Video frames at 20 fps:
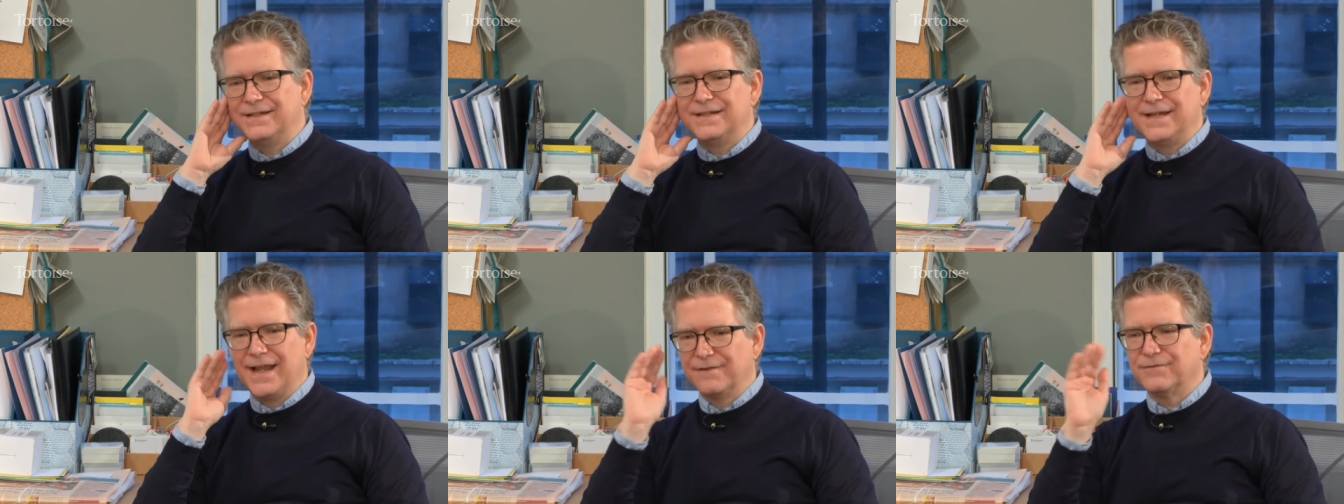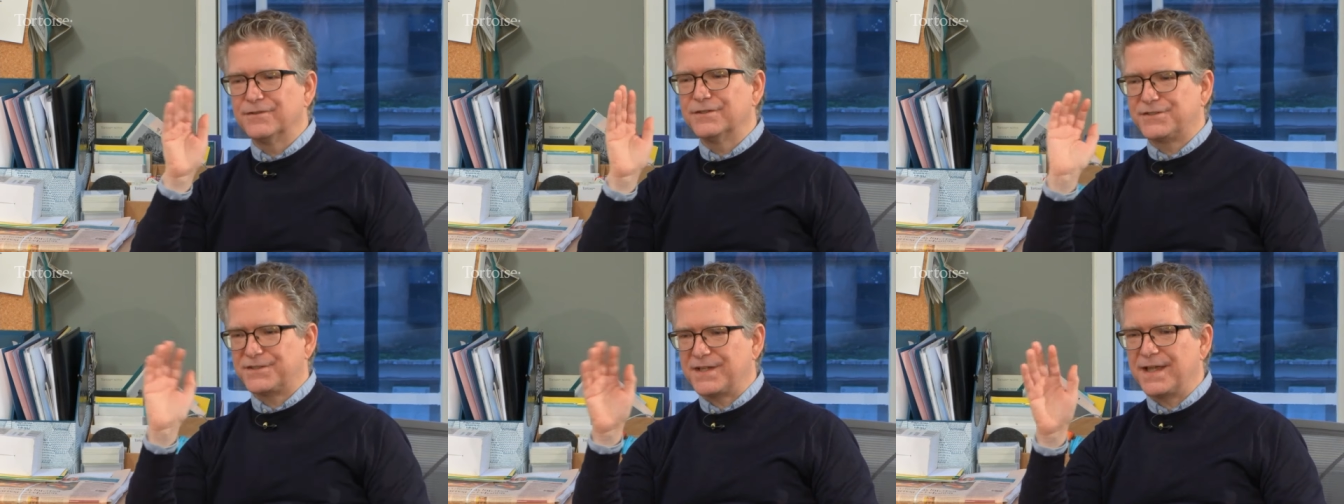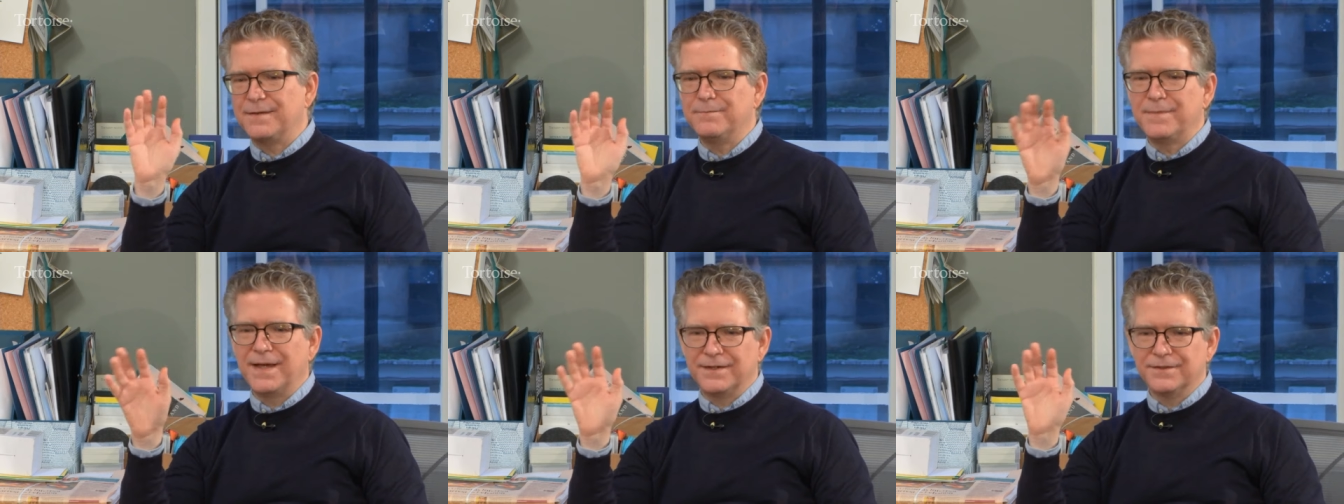never
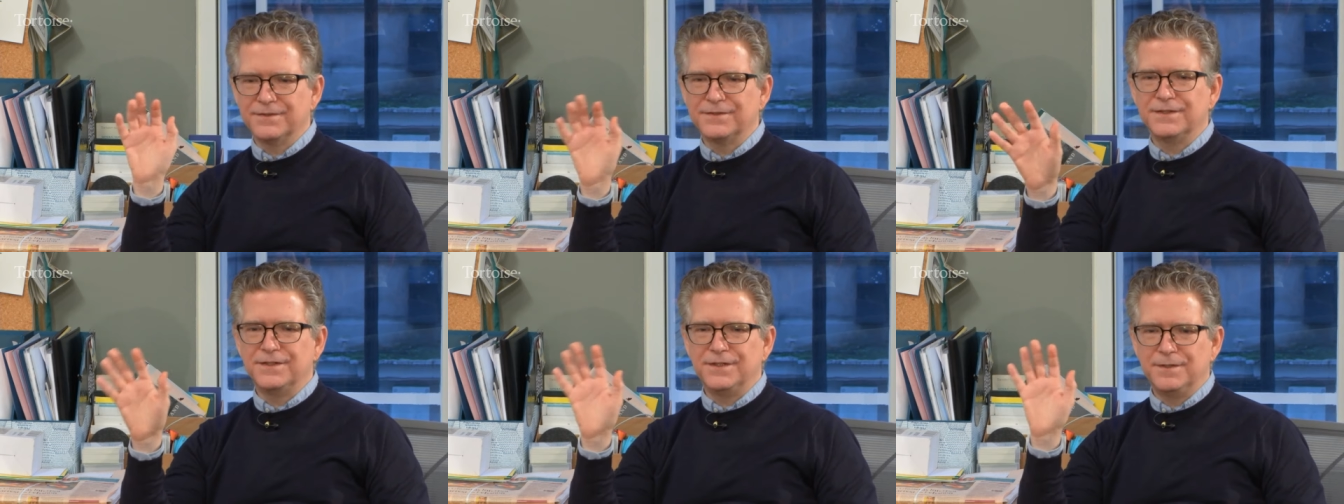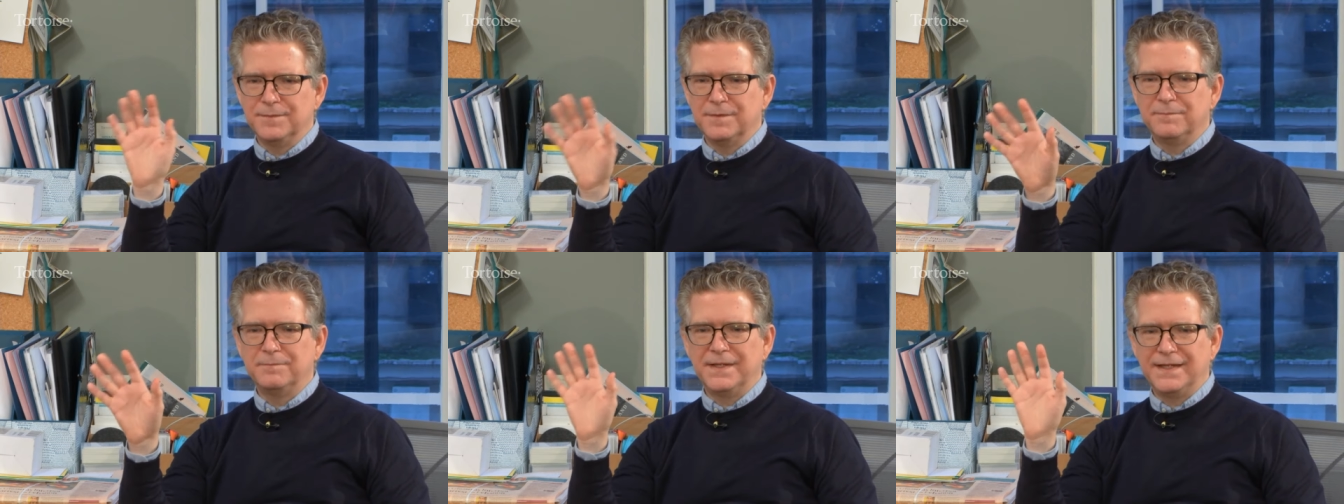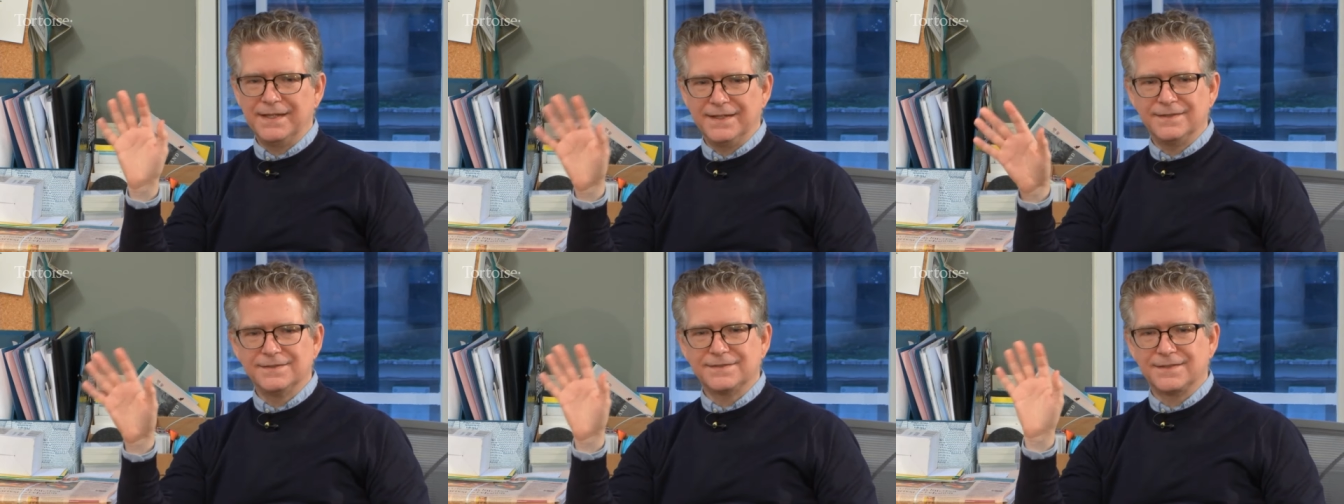say better than human
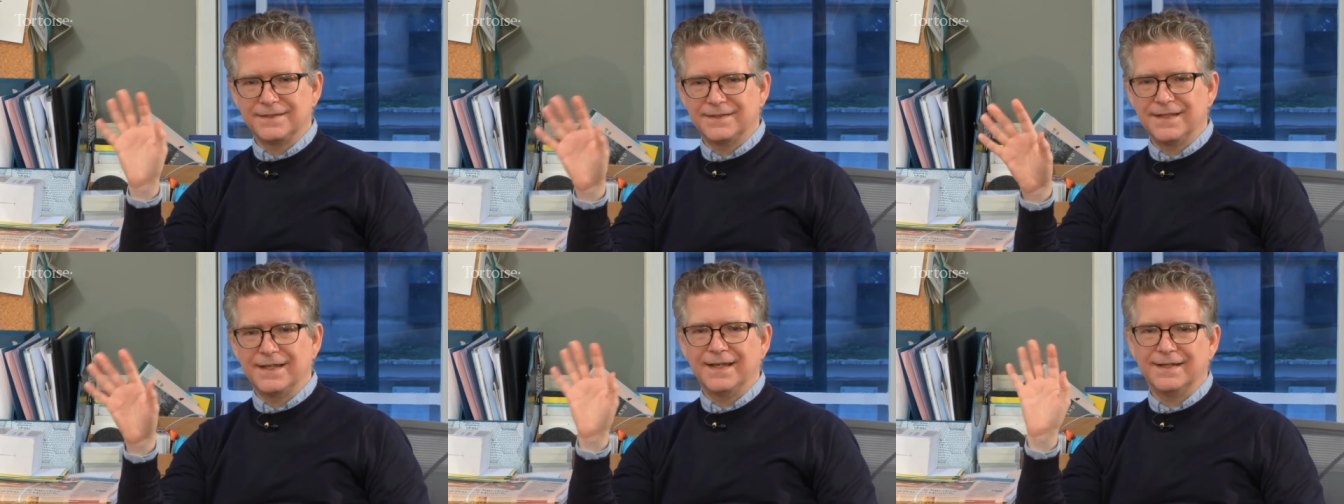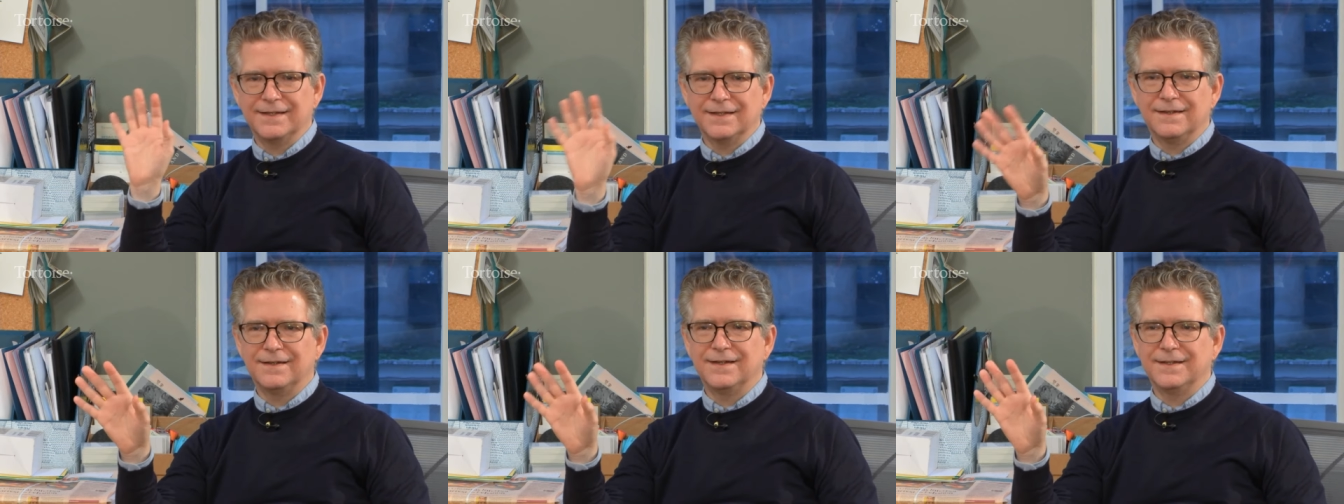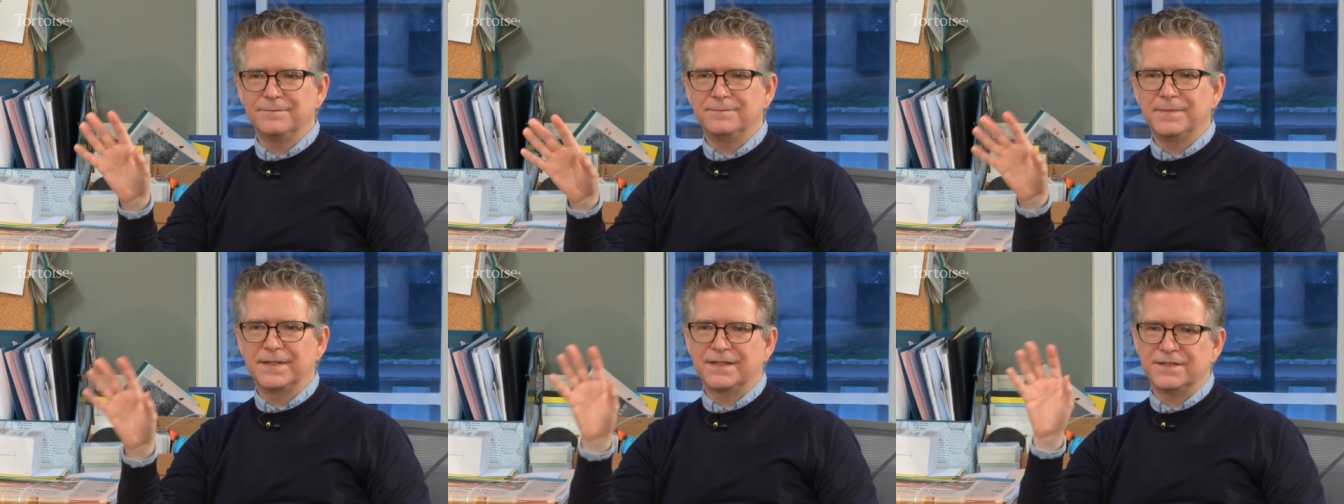beings in the
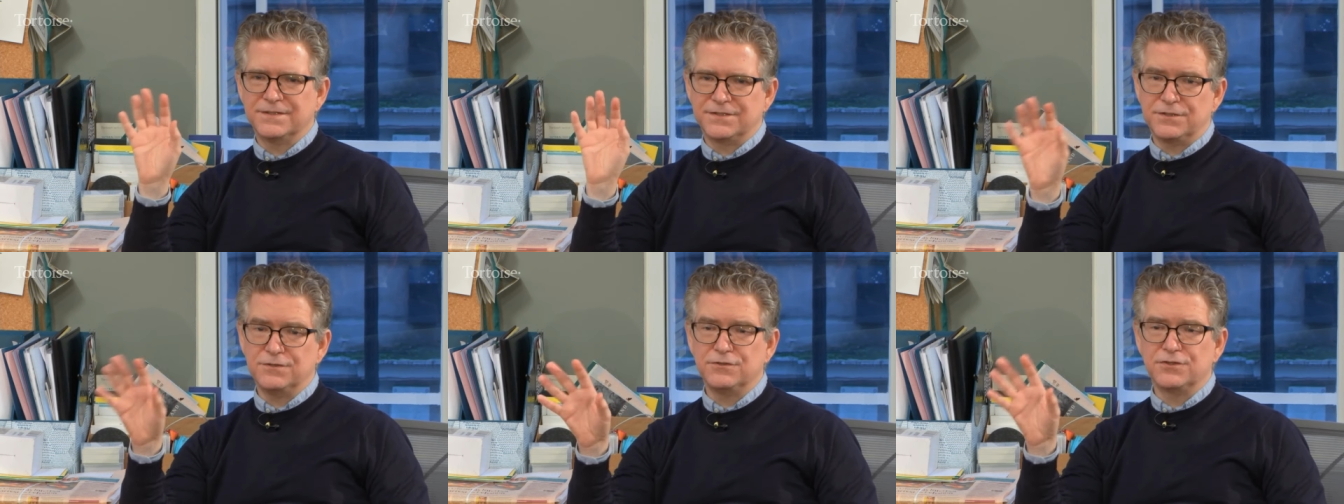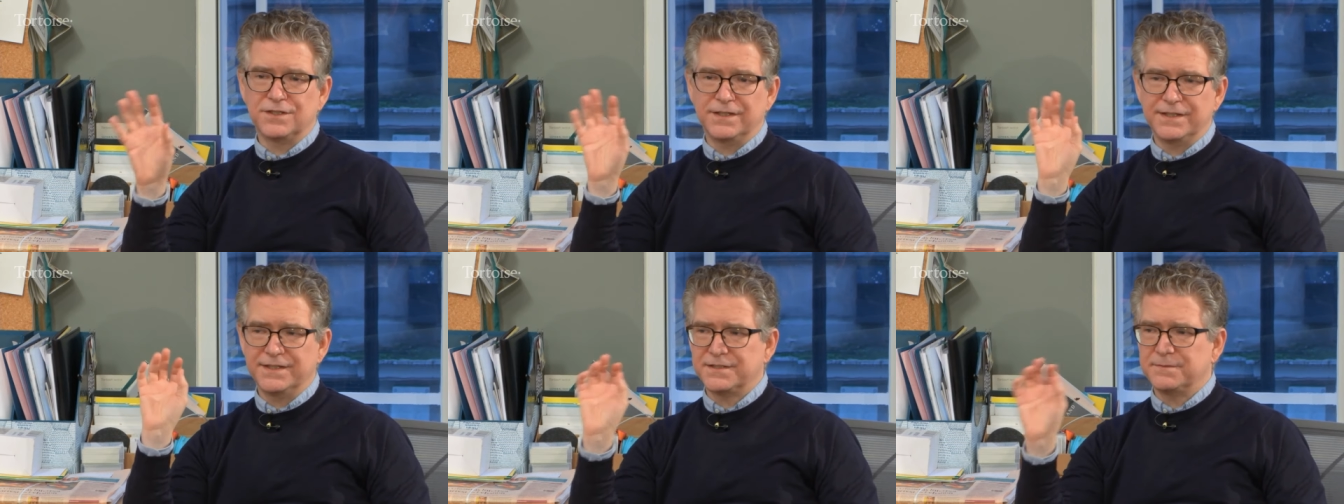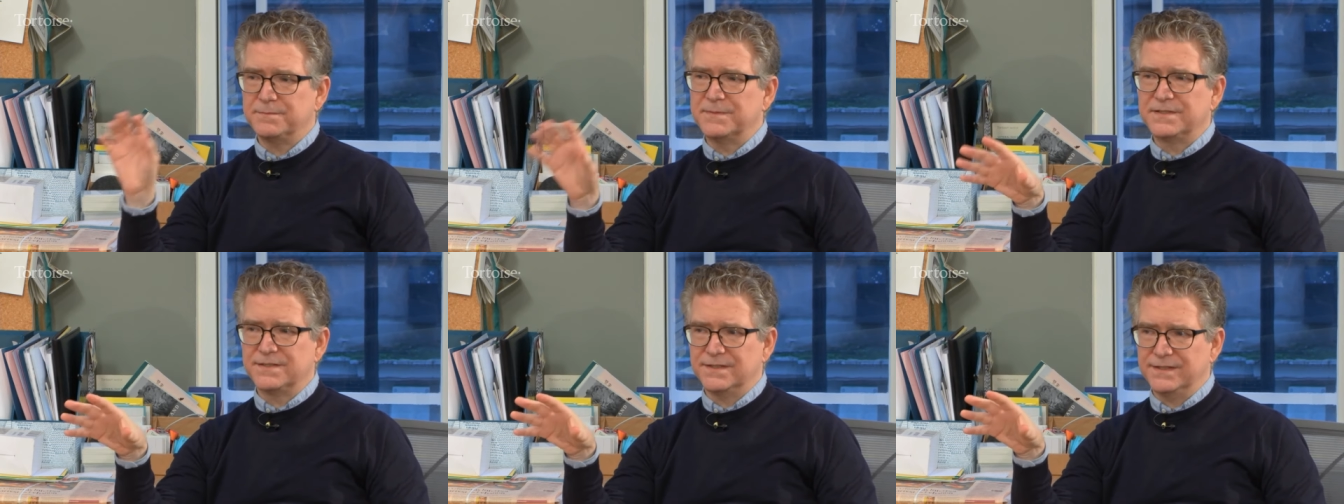headline, because usually
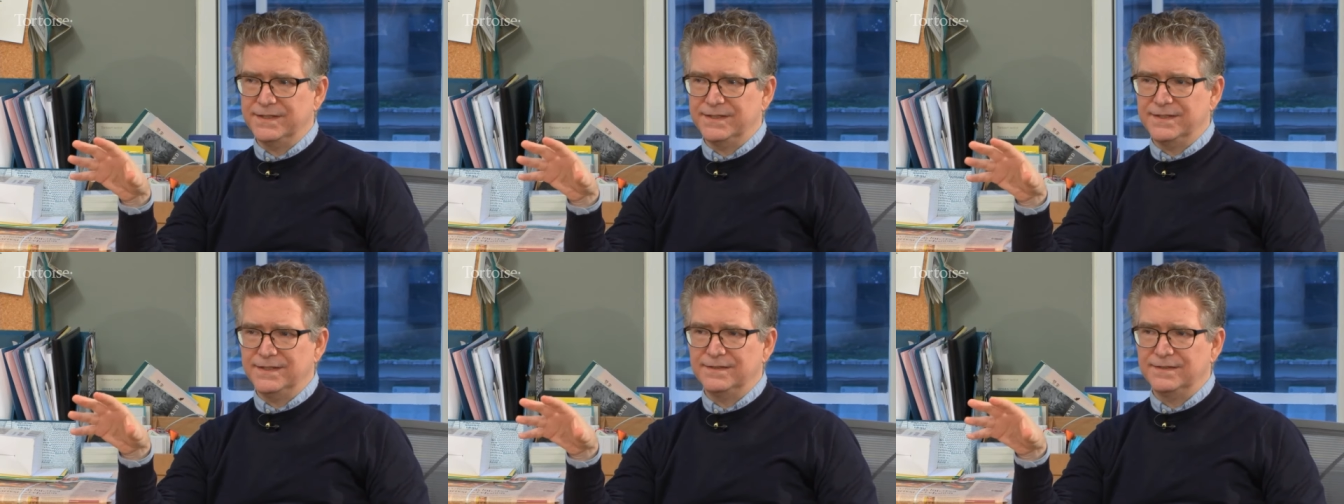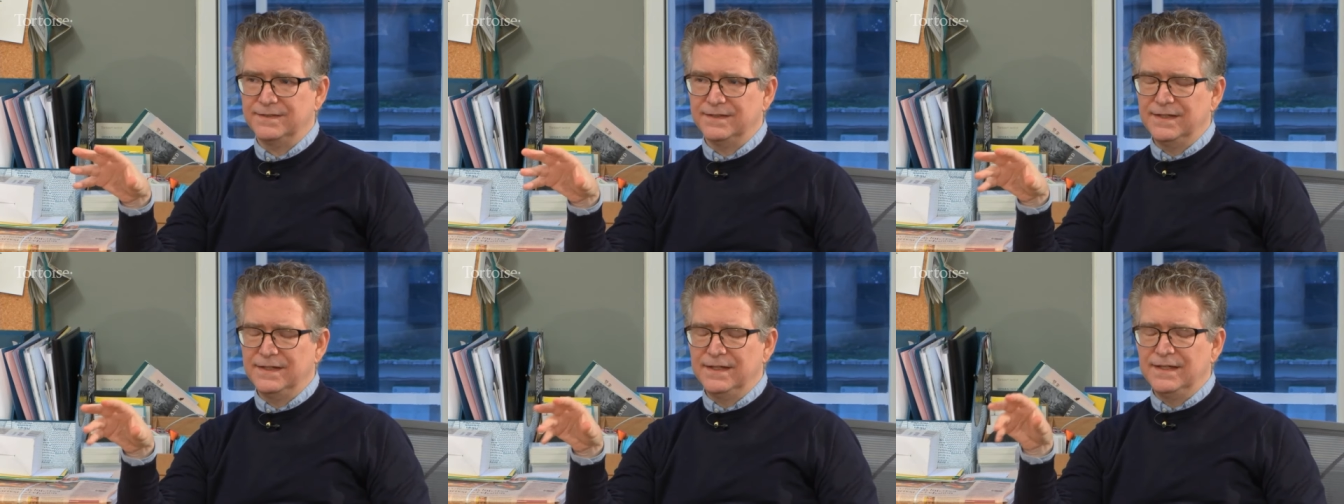it's misleading.